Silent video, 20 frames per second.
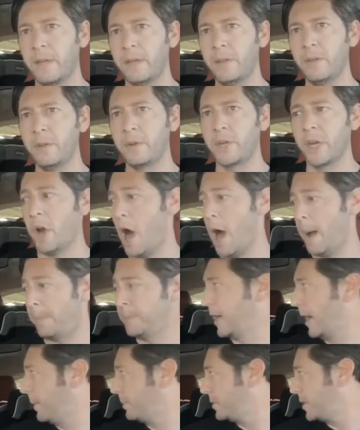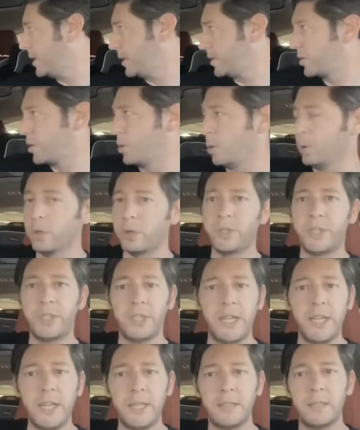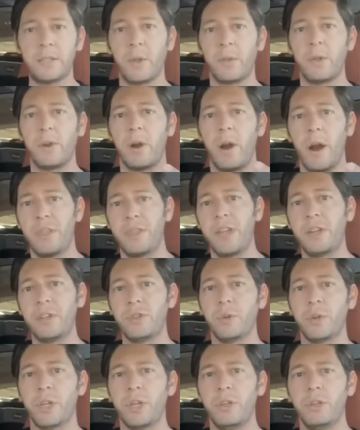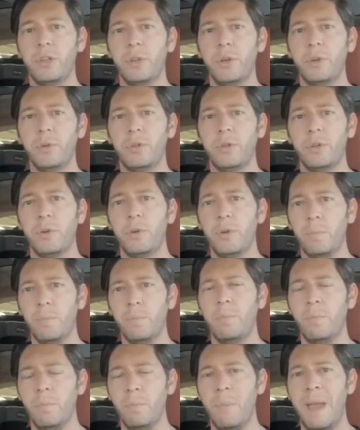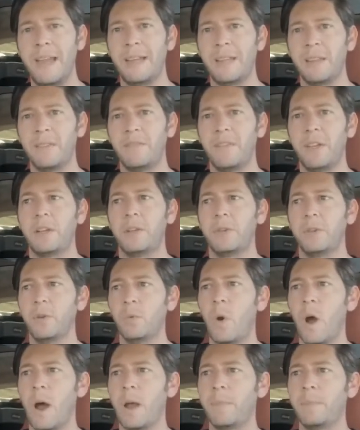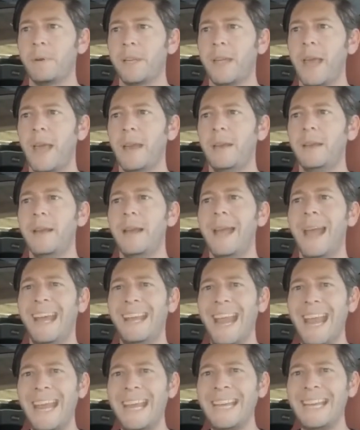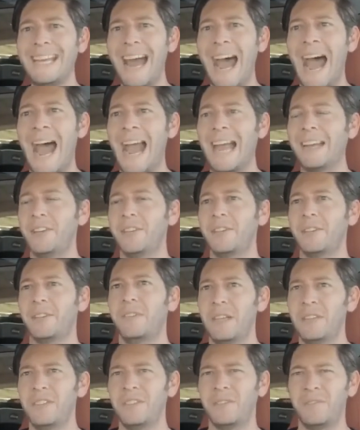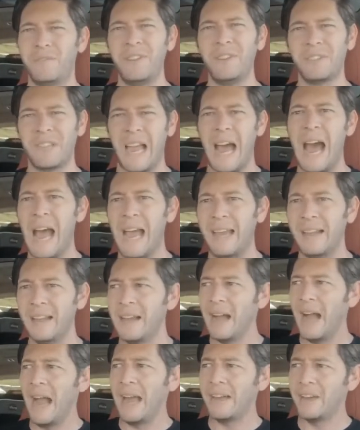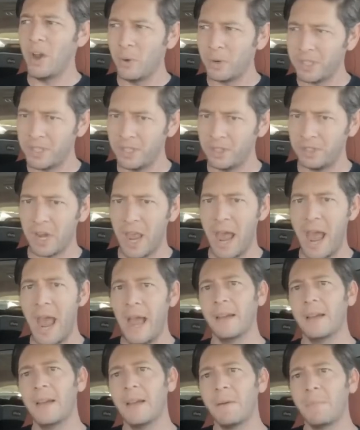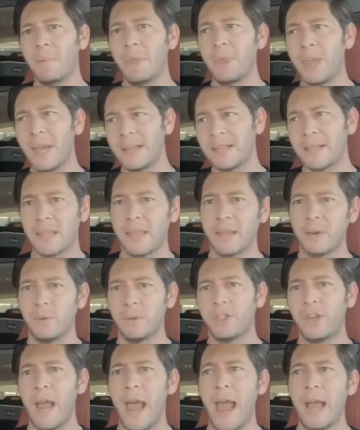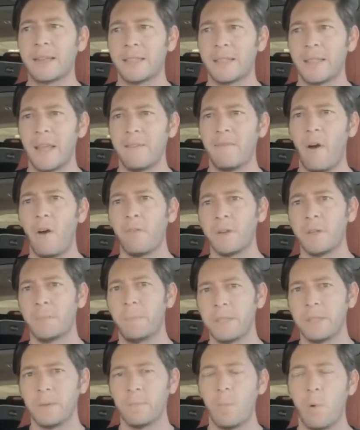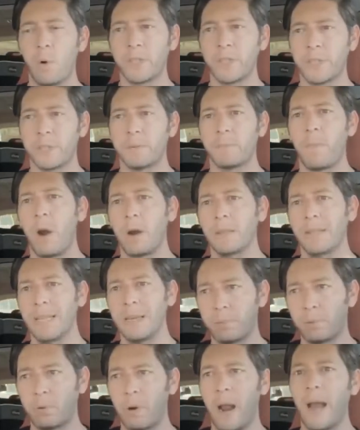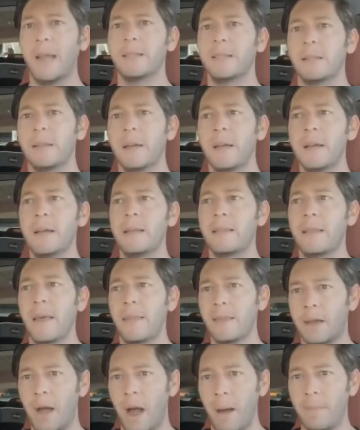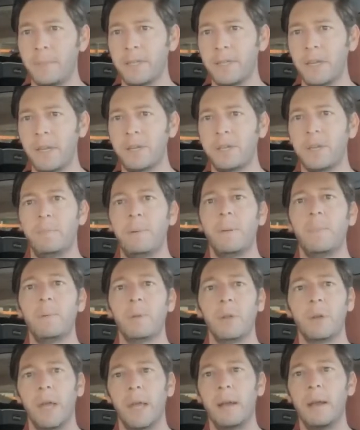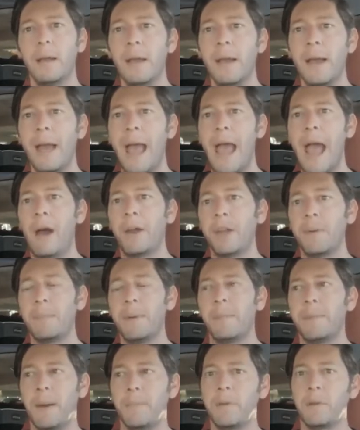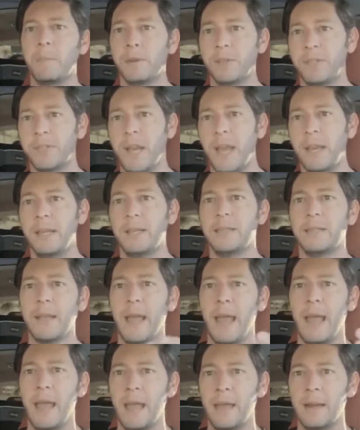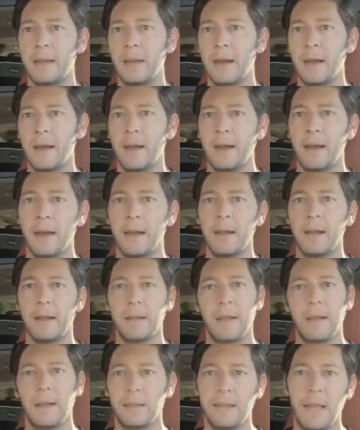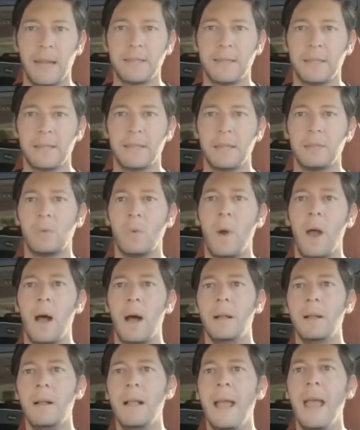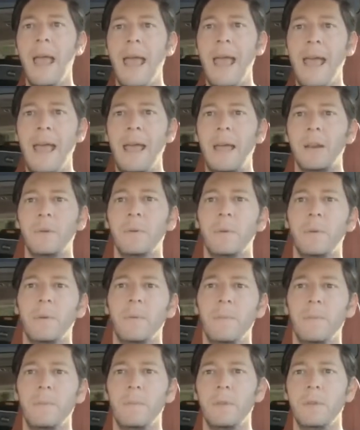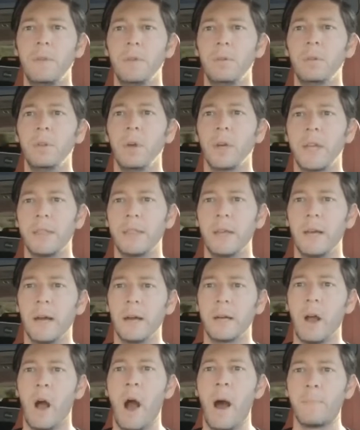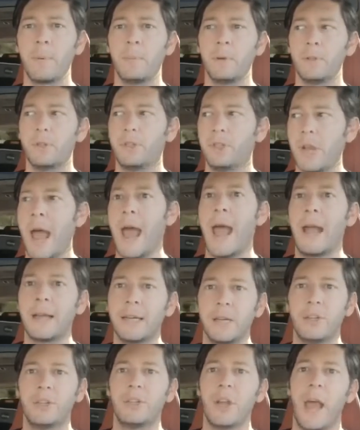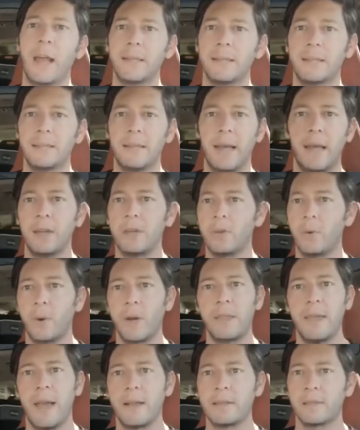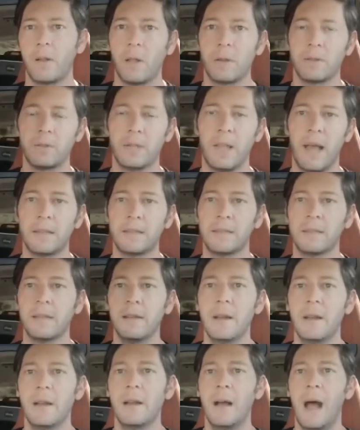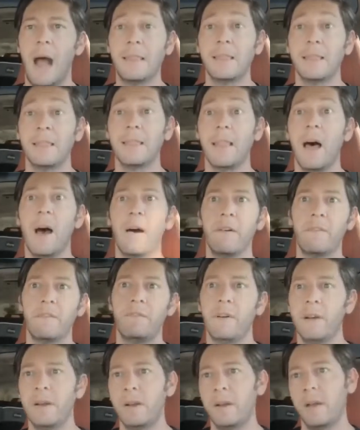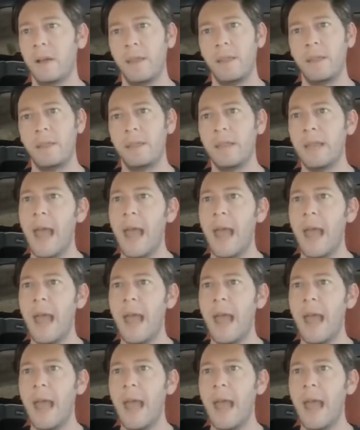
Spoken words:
You can opt up to these cooler seats, so there are things you can do to make it the vehicle you want. But again, at 89, it just feels high. I know it's a Jag, but that's the thing with Jags is they've always been more smartly priced than the competition. People look at Audi, BMW, Mercedes, and Lexus as well, and you look at a comparable Jag, and a Jag is $10,000 to $20,000 less. I love the